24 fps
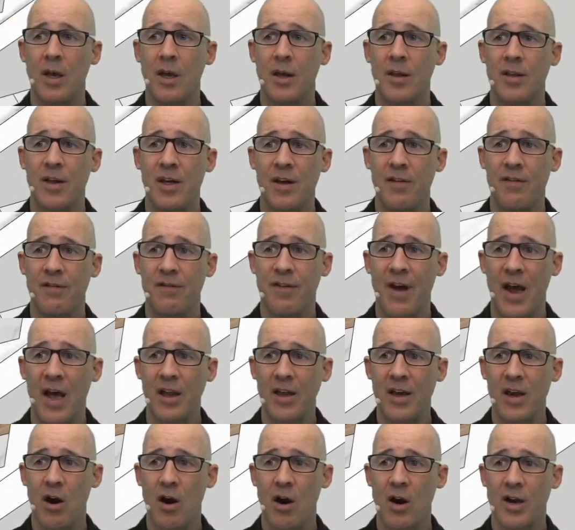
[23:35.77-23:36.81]
the
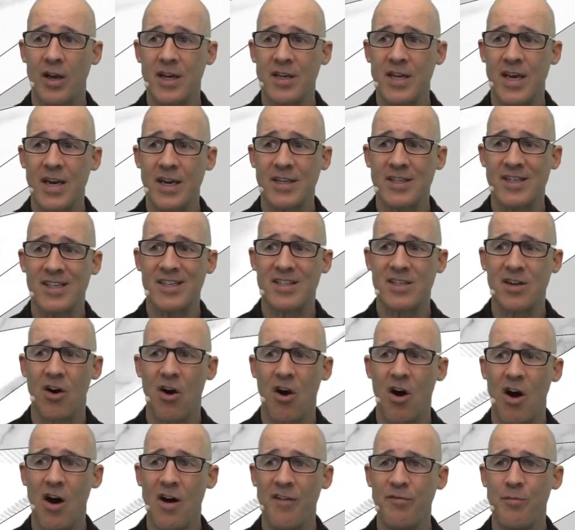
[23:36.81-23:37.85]
Vali Architects, it's
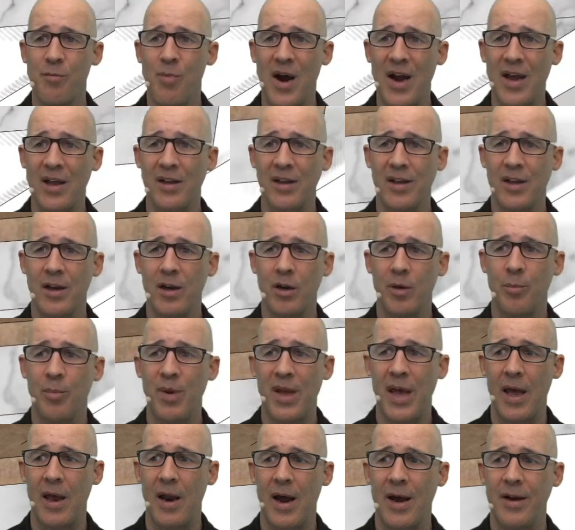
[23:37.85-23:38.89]
off by a little
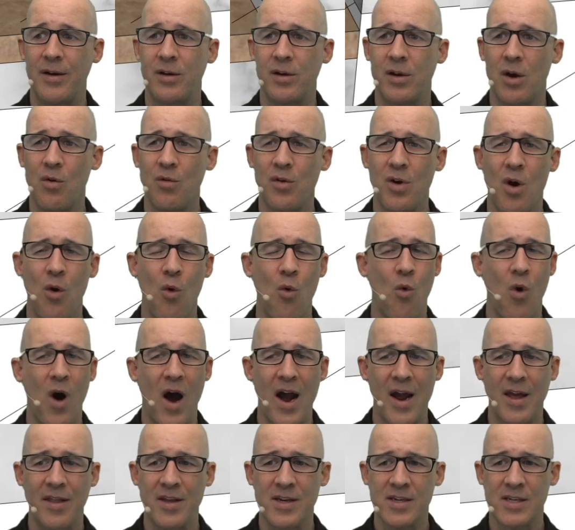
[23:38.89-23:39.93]
bit. I don't know
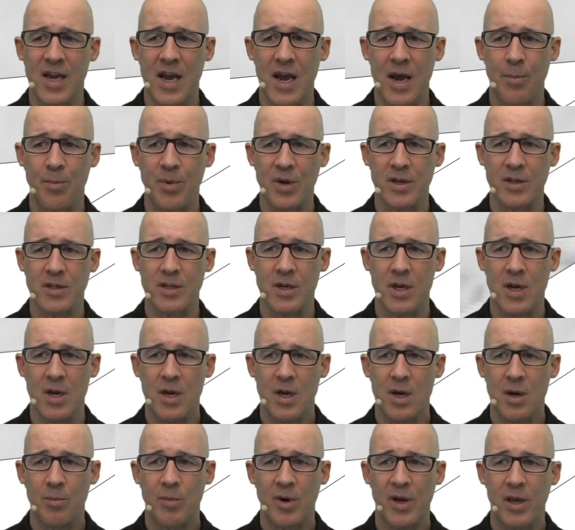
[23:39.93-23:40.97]
why this happens,
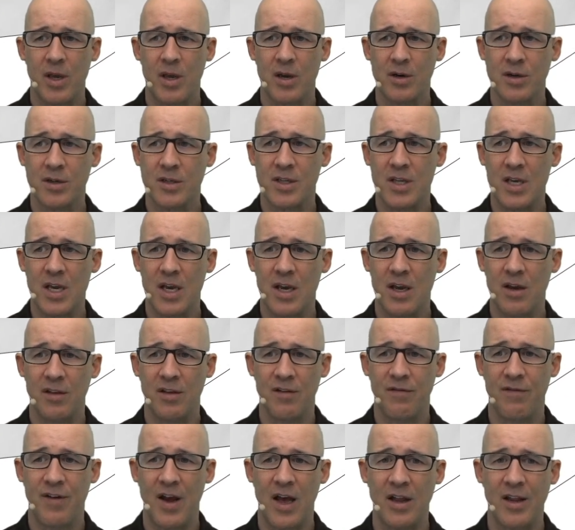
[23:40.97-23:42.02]
but here's the
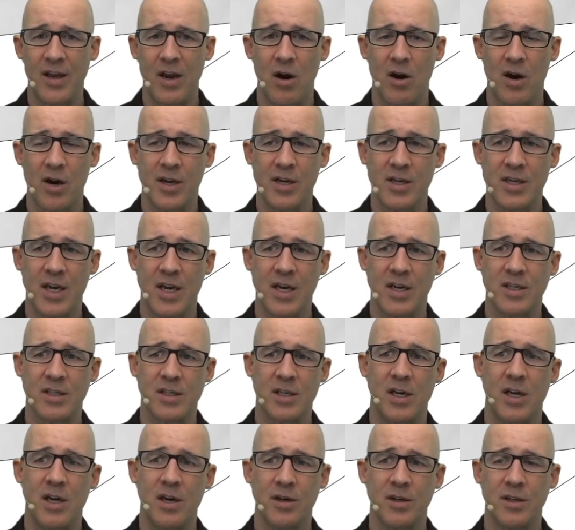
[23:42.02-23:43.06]
Vali Architects,
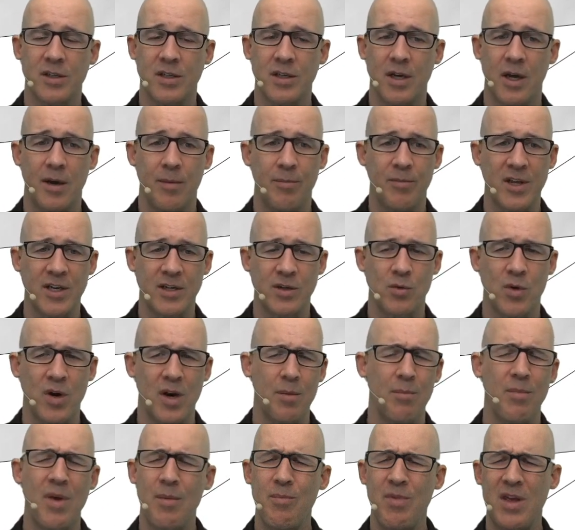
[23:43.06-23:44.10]
and here's this one.
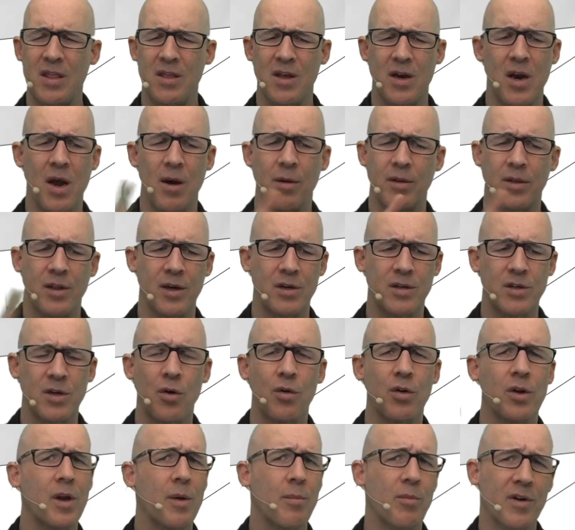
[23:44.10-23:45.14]
It may be the
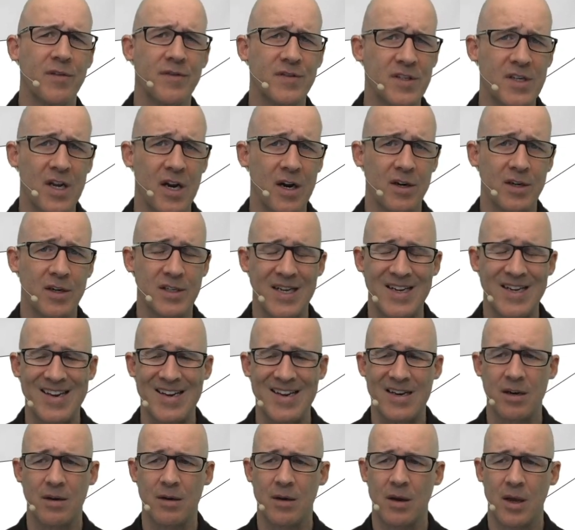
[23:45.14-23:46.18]
total number of stairs. I
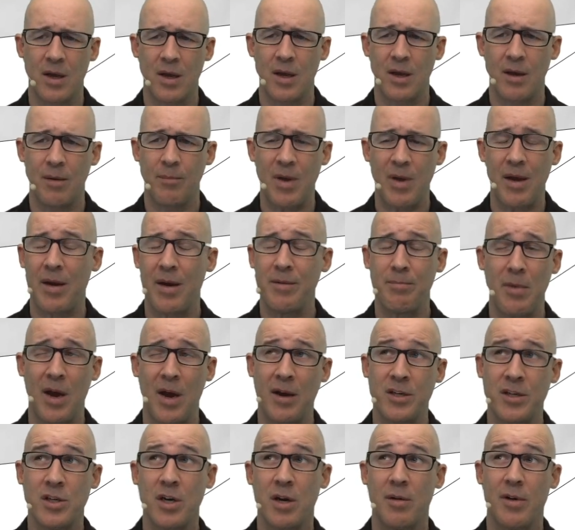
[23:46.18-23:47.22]
didn't. I
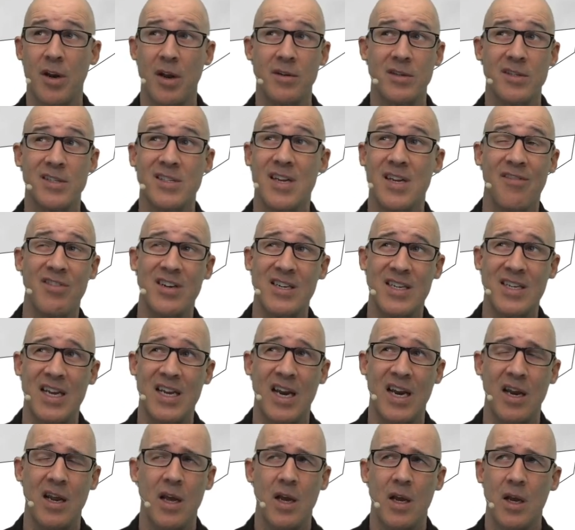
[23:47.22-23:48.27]
should have done
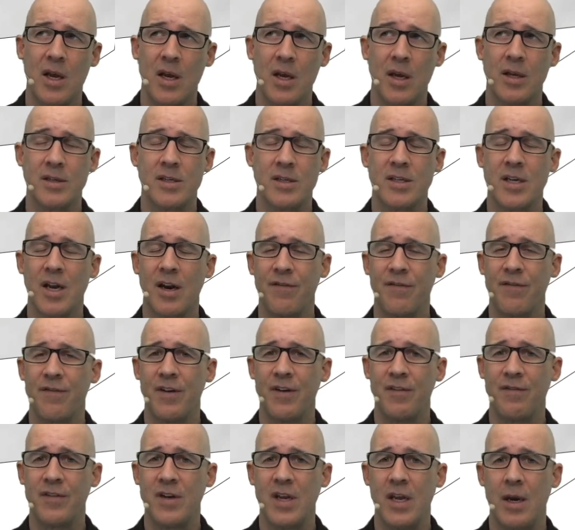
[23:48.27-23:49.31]
17 instead of
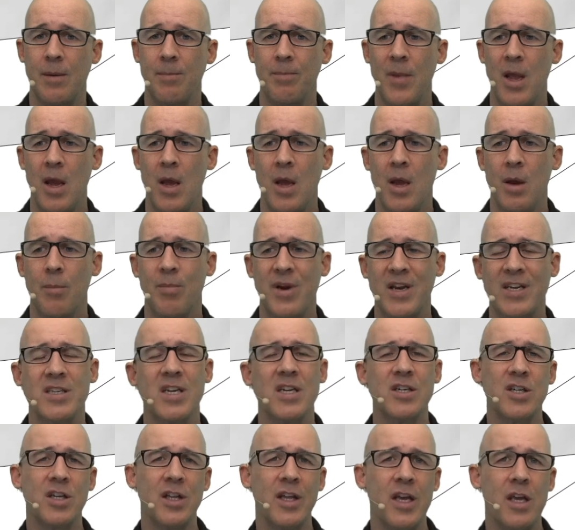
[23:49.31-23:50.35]
15. But
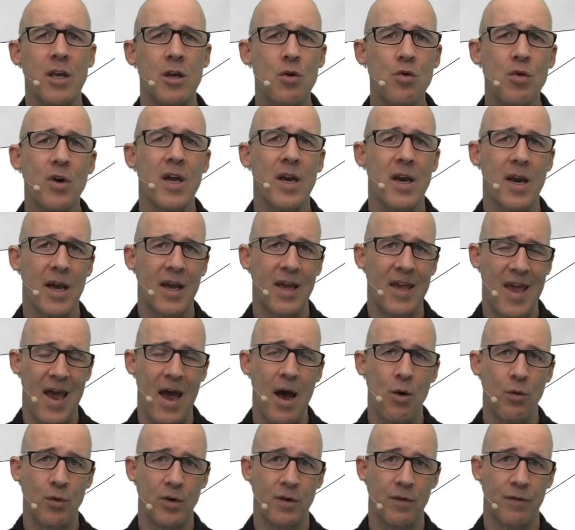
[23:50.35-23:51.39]
essentially, you can
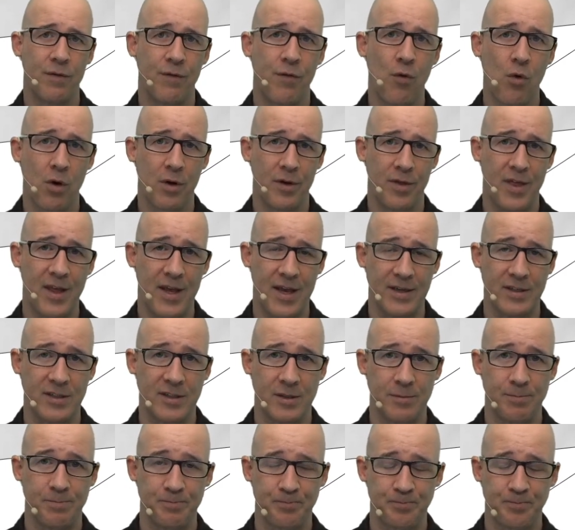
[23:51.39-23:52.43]
account for this.
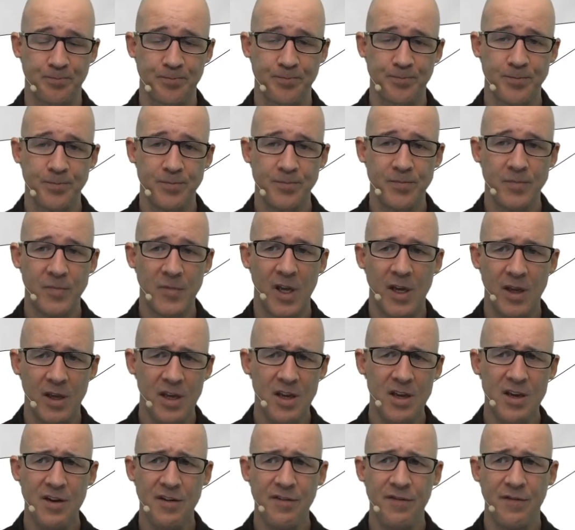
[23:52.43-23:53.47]

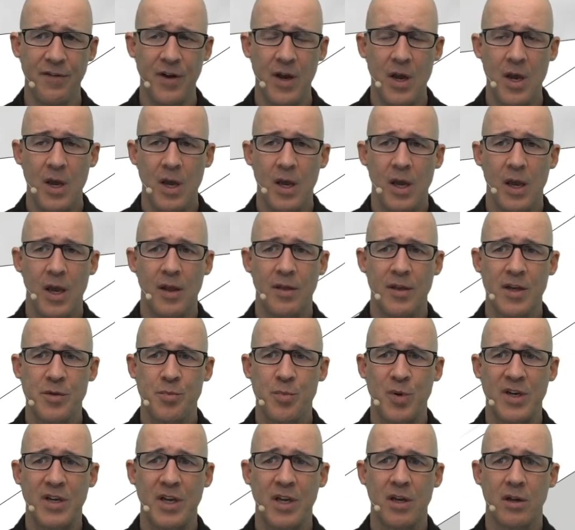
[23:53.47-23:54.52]
If in this
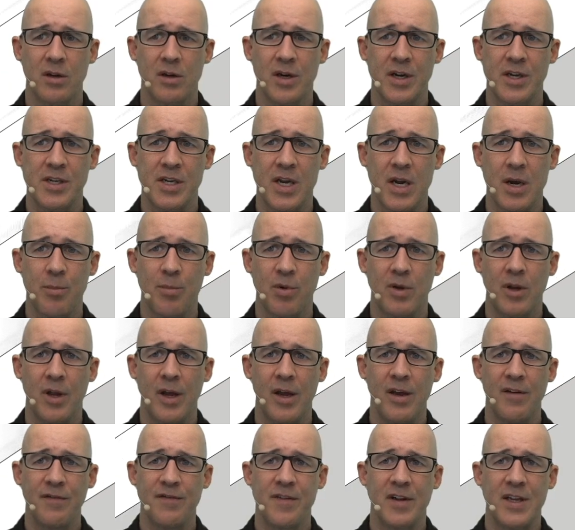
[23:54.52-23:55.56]
particular example,
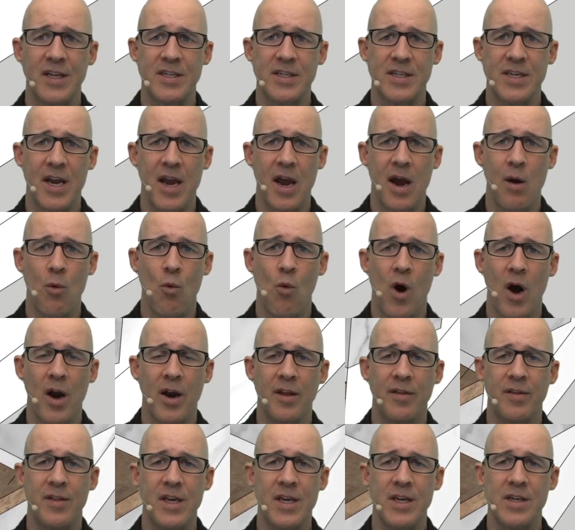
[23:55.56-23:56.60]
if let's say I
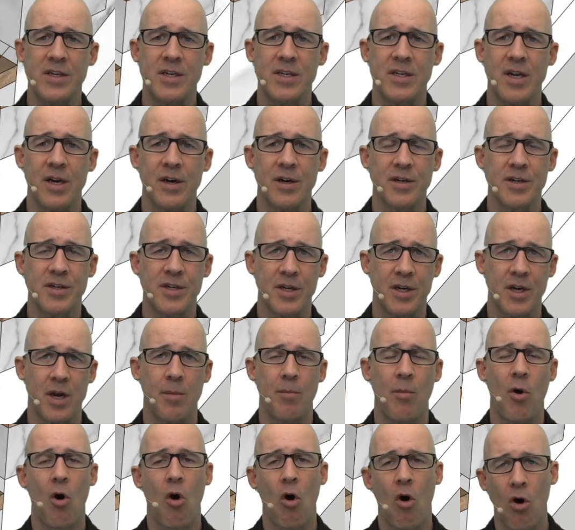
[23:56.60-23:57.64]
wanted these stairs to
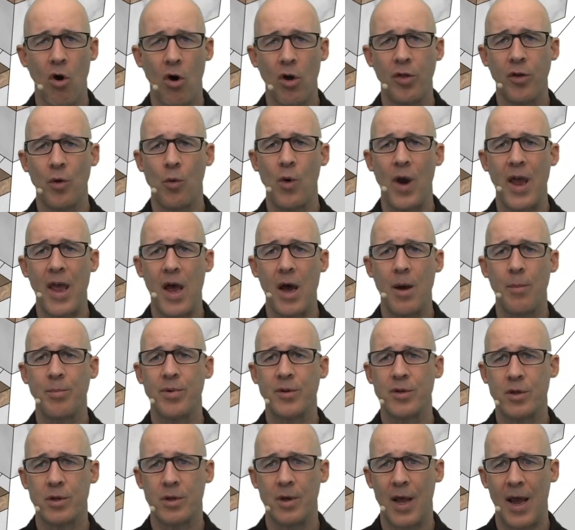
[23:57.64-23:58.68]
come all the way up,
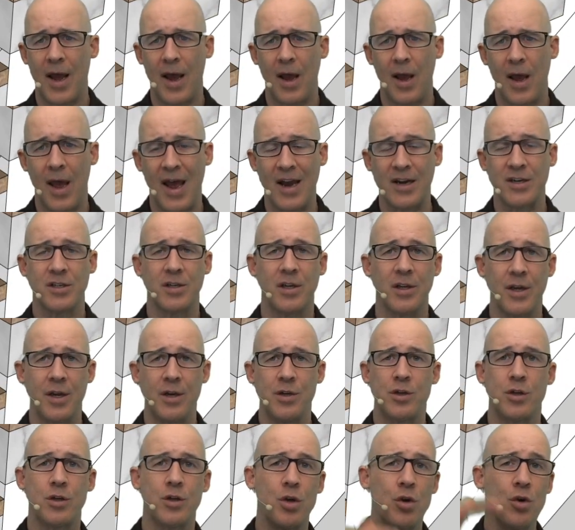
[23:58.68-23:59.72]
actually
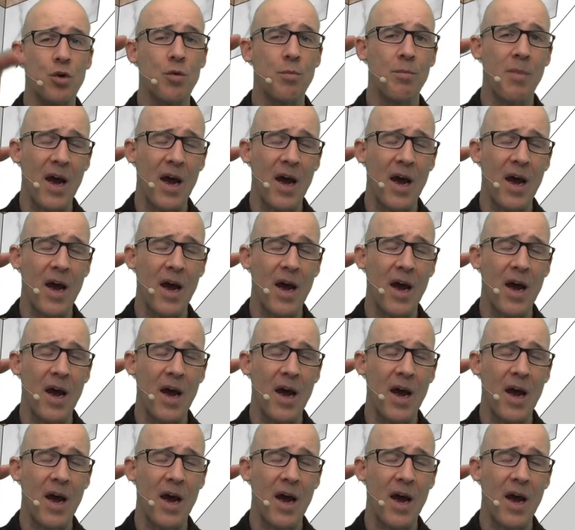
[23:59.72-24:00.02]
to